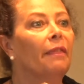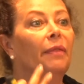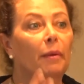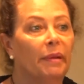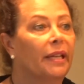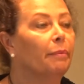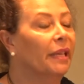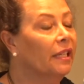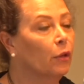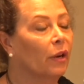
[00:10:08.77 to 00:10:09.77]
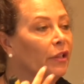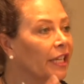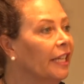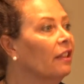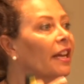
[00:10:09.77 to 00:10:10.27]
they begin to
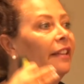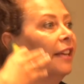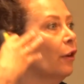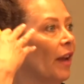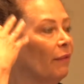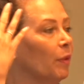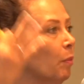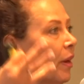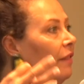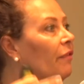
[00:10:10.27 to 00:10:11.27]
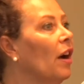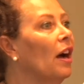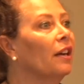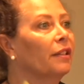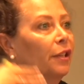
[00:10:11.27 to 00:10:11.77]
articulate, they don't have the brain fog,